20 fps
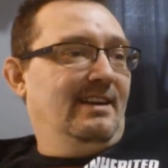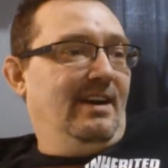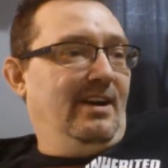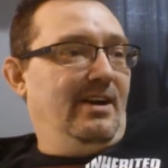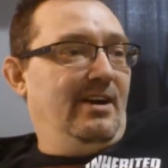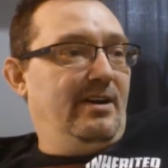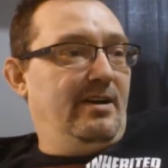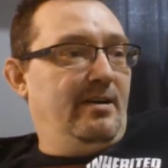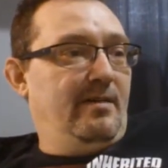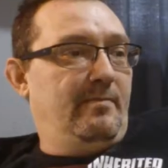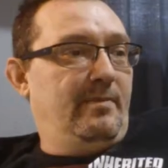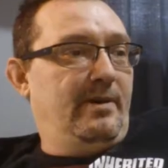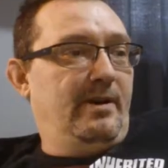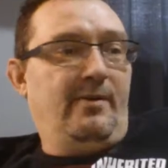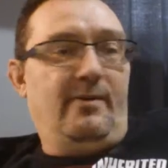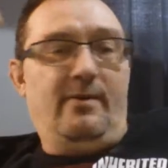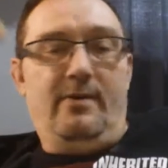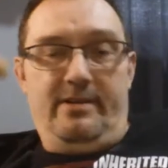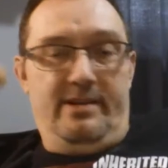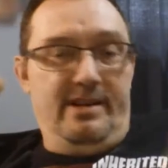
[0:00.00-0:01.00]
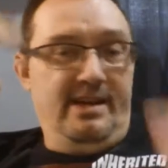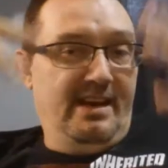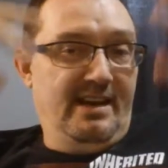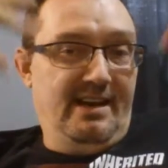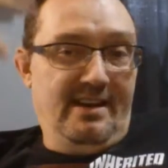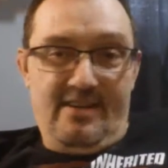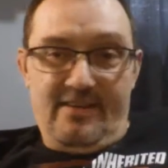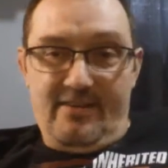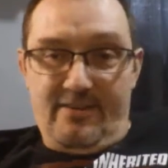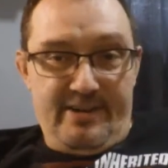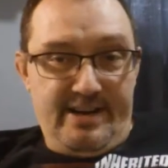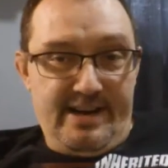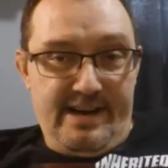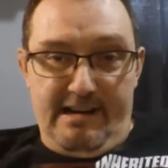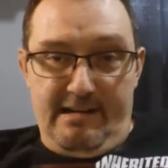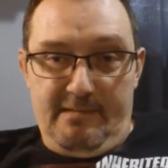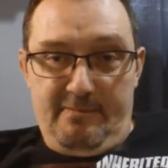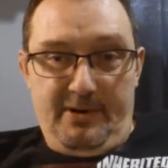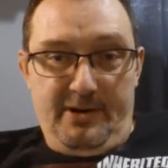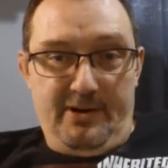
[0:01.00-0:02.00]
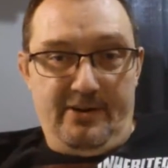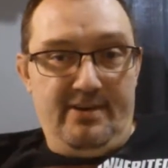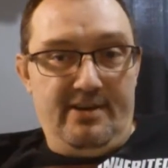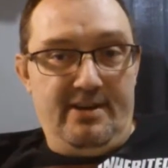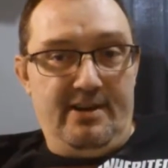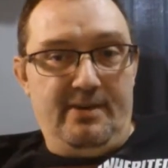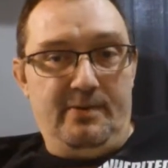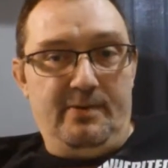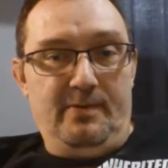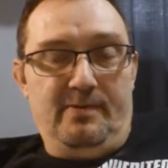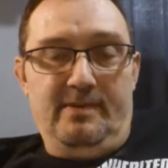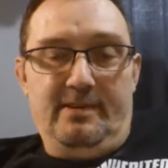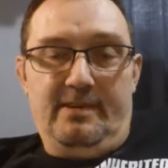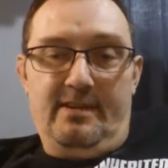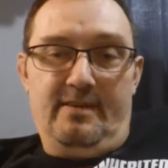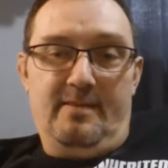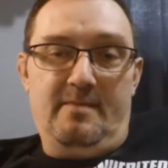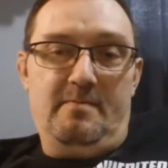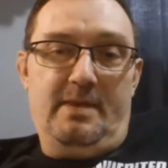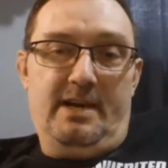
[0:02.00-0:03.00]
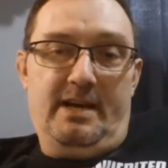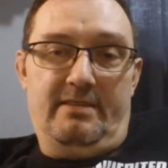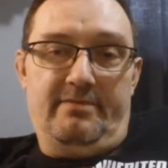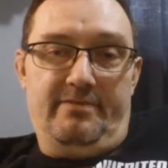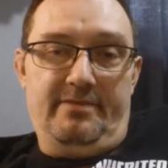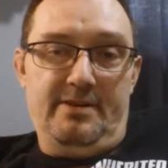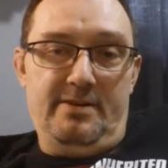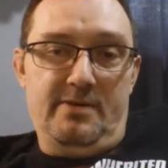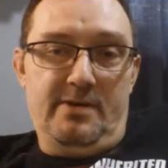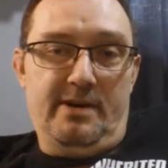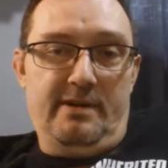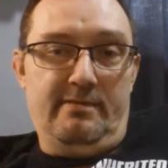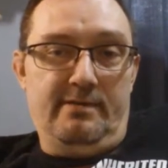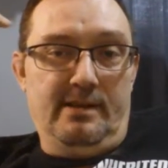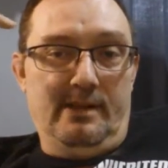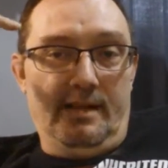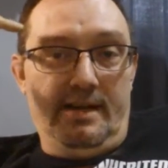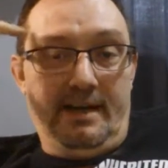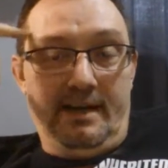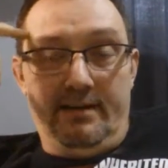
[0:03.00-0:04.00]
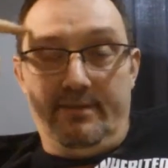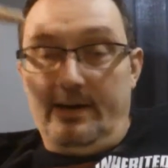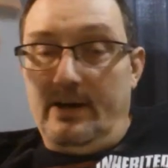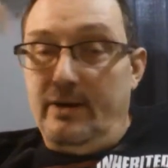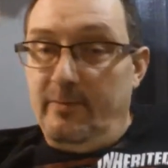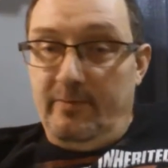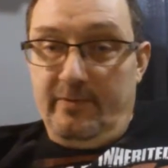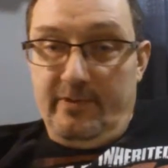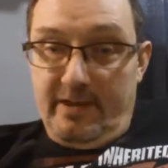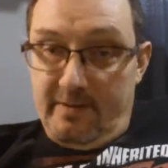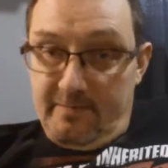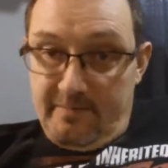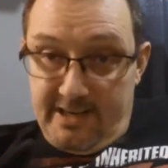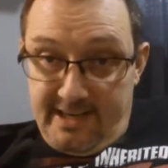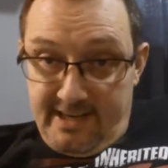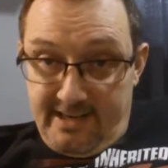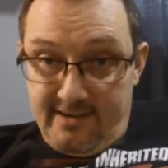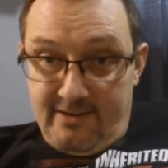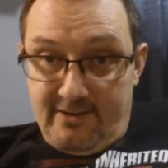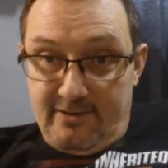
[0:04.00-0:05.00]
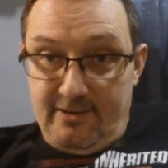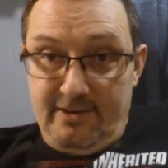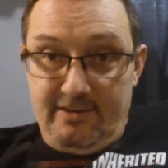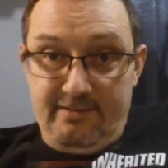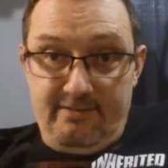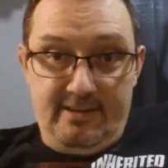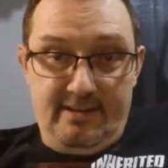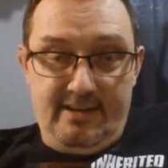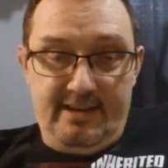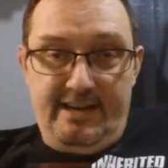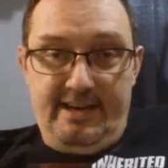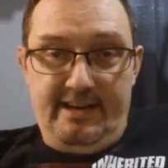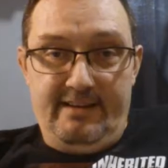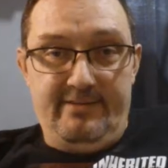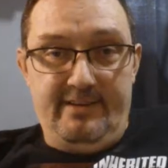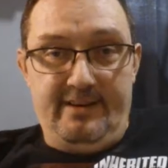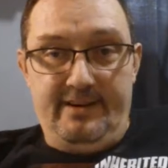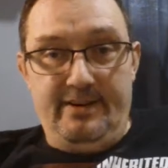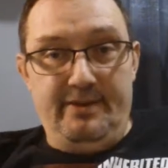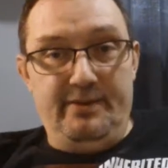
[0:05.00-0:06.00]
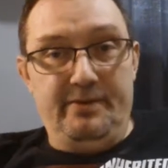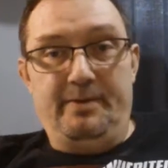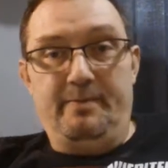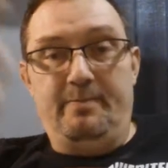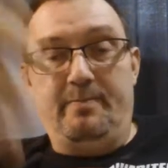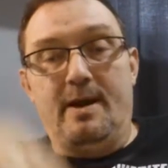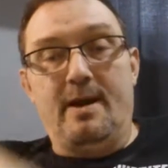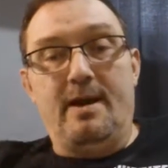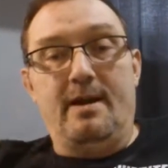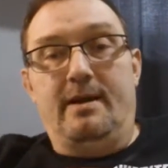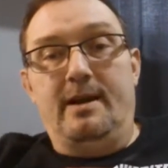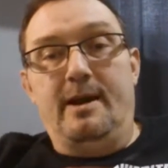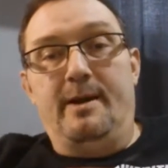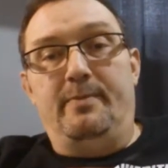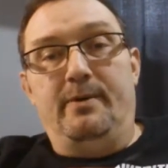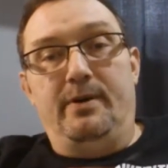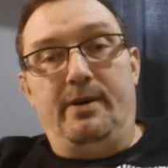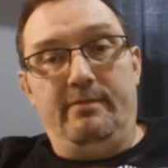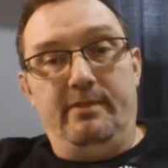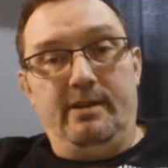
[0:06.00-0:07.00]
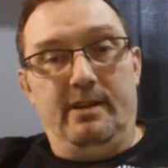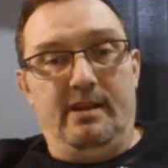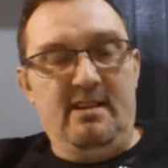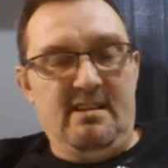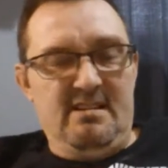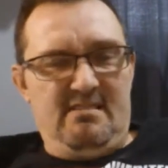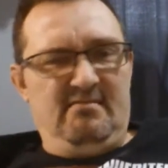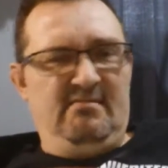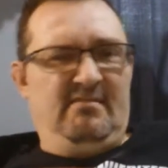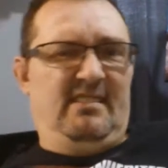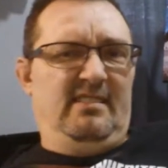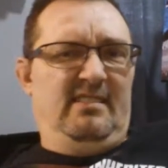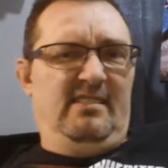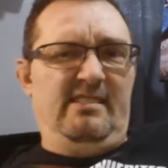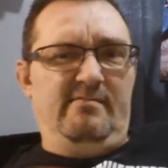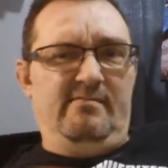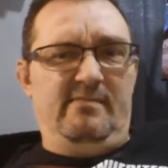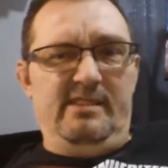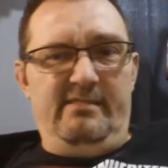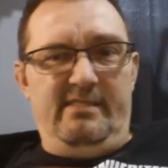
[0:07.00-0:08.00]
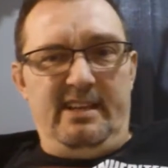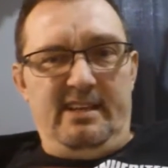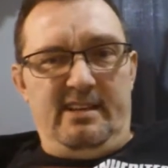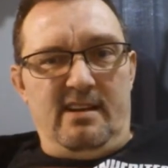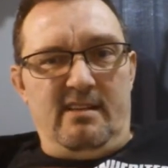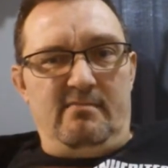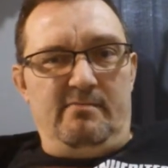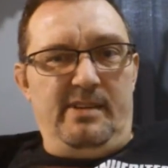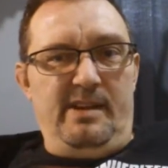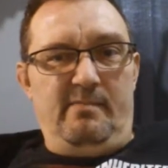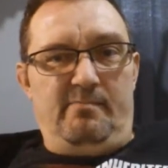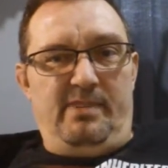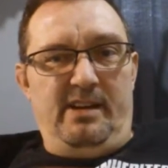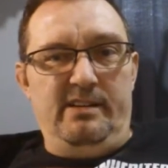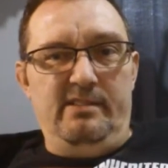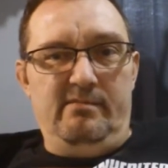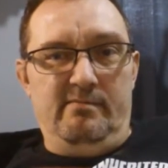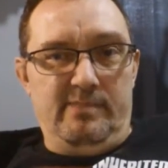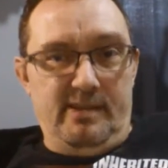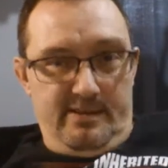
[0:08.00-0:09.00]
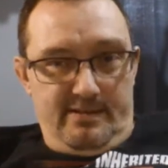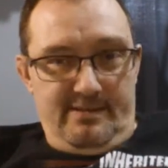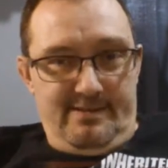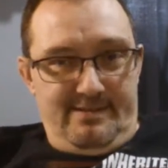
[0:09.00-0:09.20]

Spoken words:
I wanted to end it on a happier note, make a few of you laugh. Hopefully I made all of you laugh. I know there's probably a couple of you like, "We need to talk about poop."